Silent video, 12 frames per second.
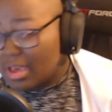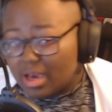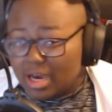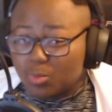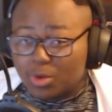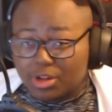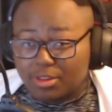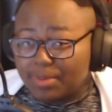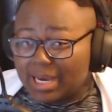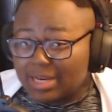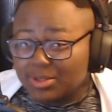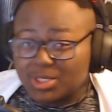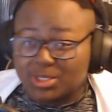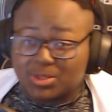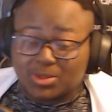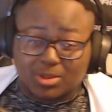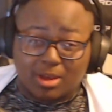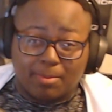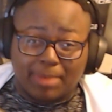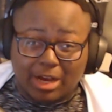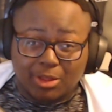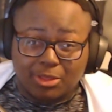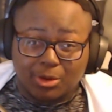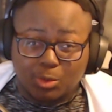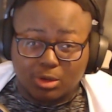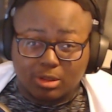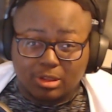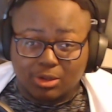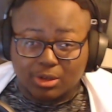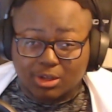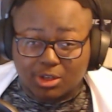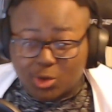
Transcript: And one of the battles is a battle that we'll look